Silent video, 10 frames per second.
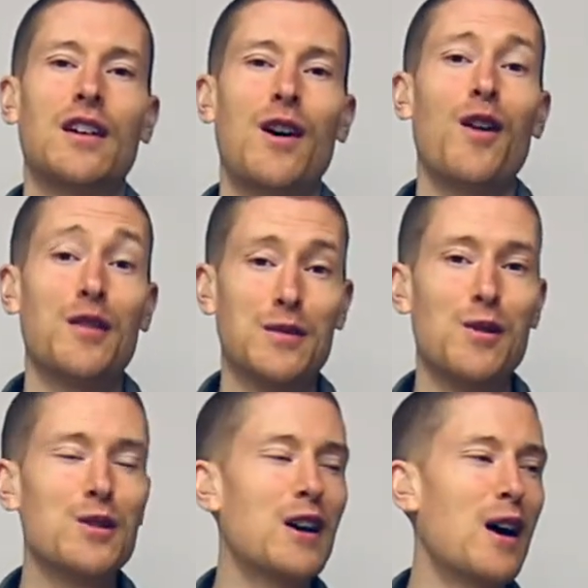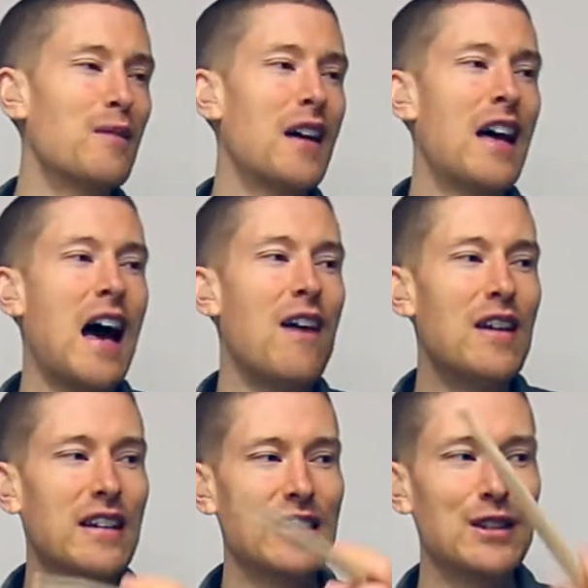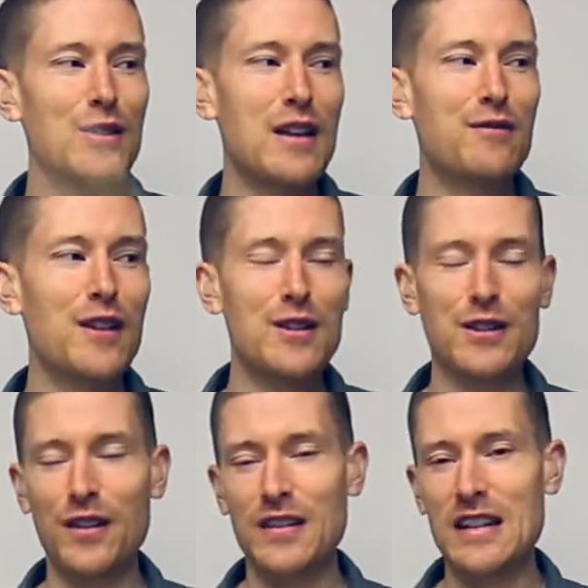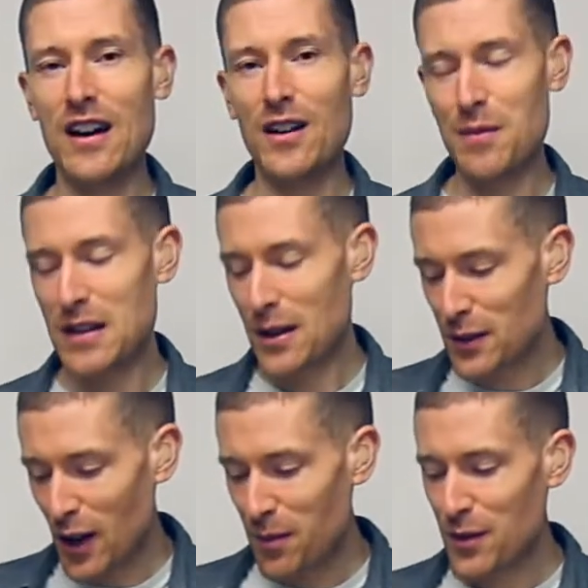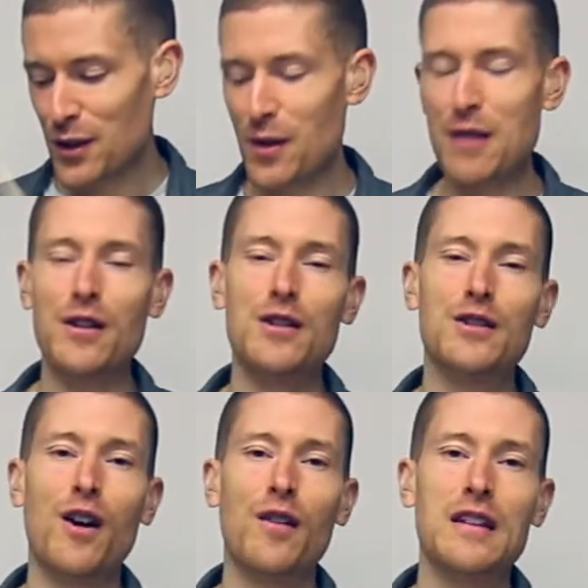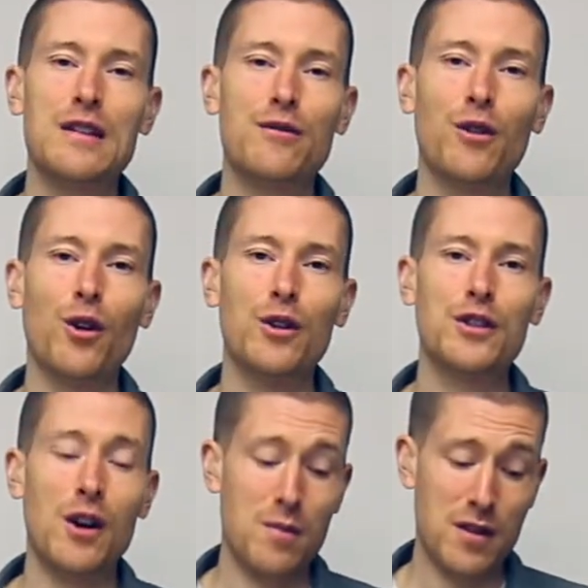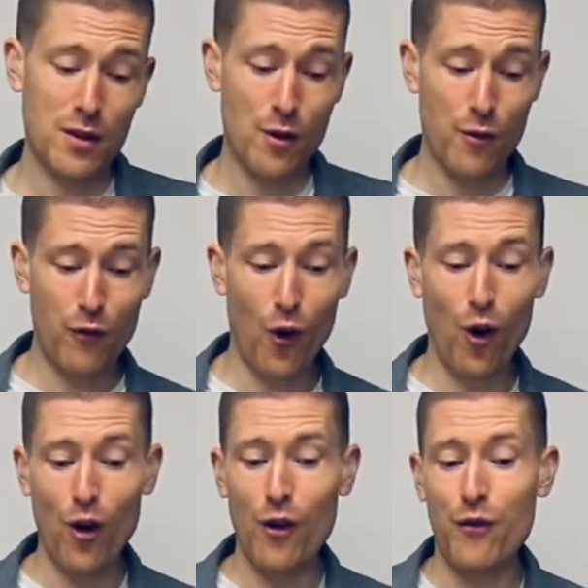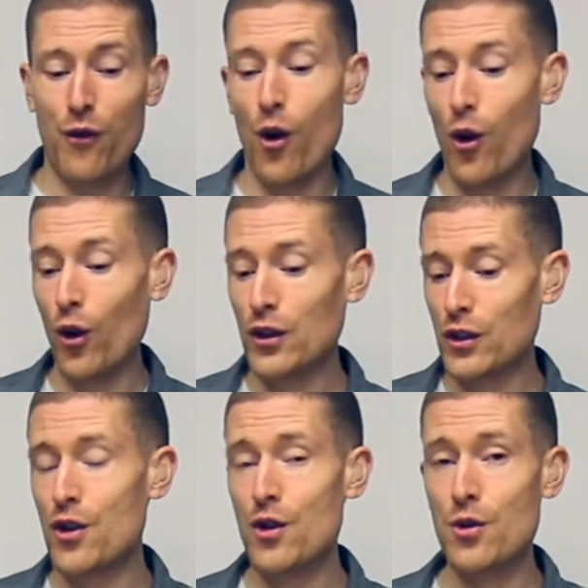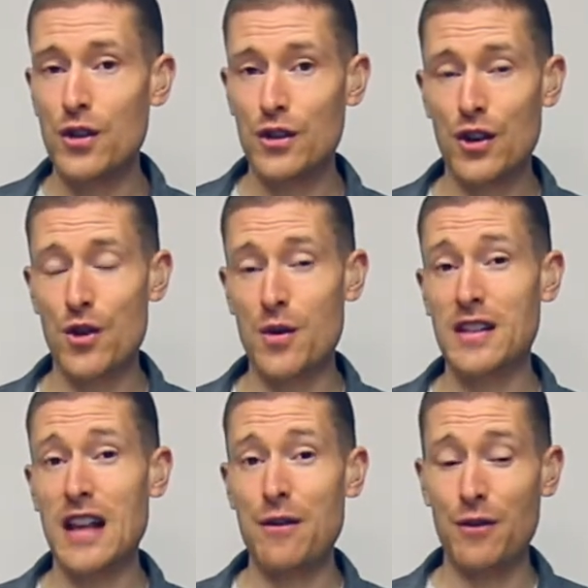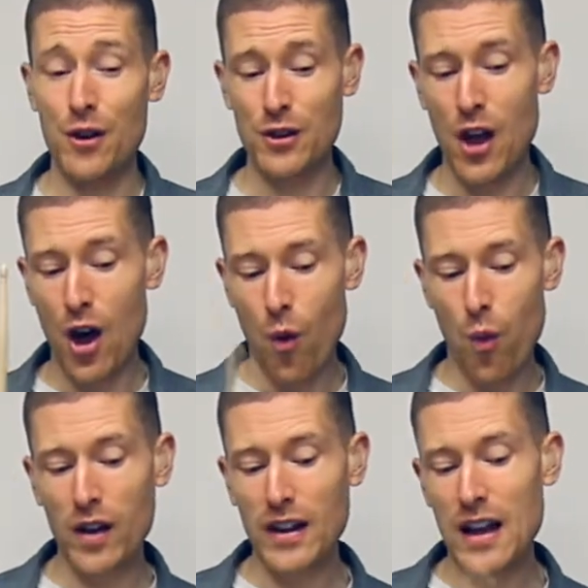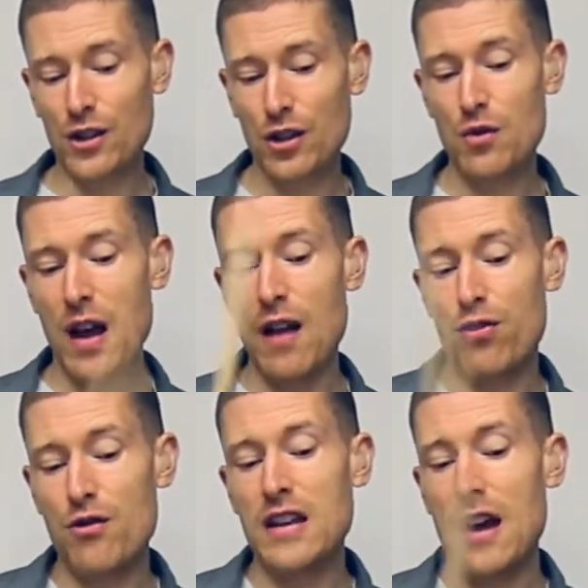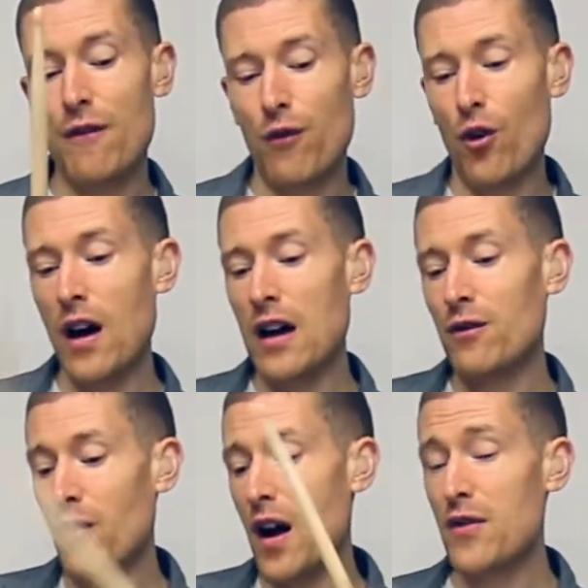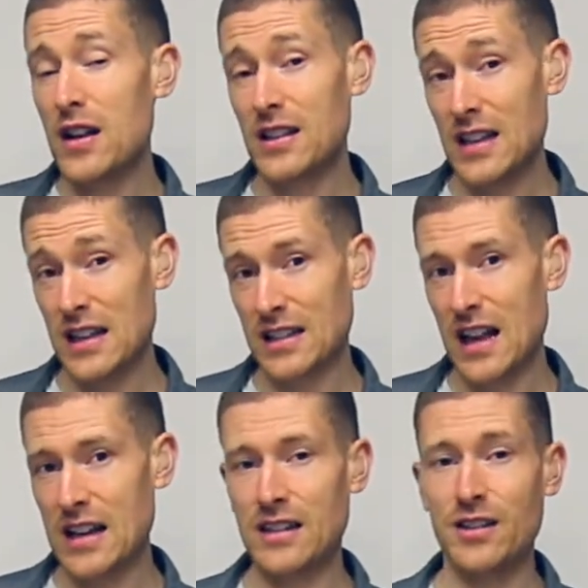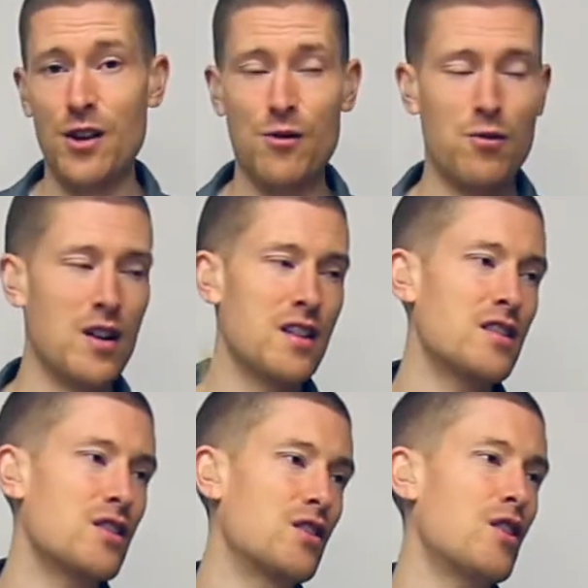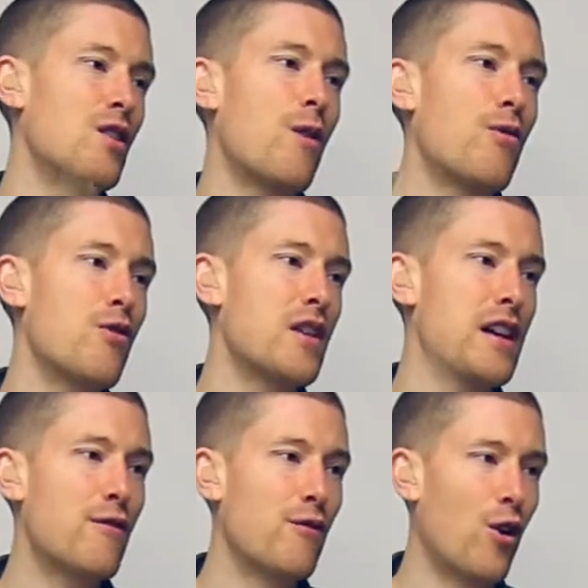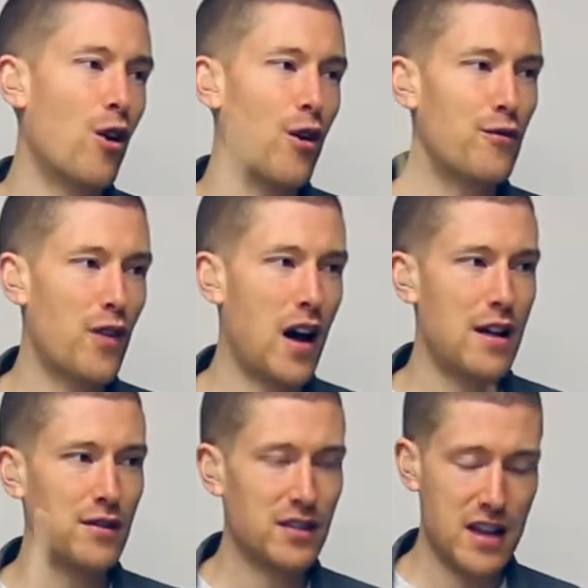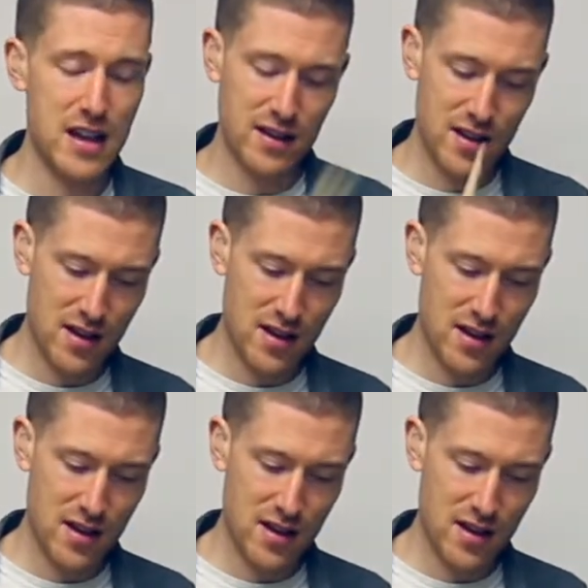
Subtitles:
on the small tom, and then 2/8 notes on the medium tom, 2/8 notes on the floor tom. So 4, 4, 2, 2. It's 8 notes. 1 and 2 and 3 and 4 and 5 and 6 and. So 1, 2, 3, 4, 5, 6.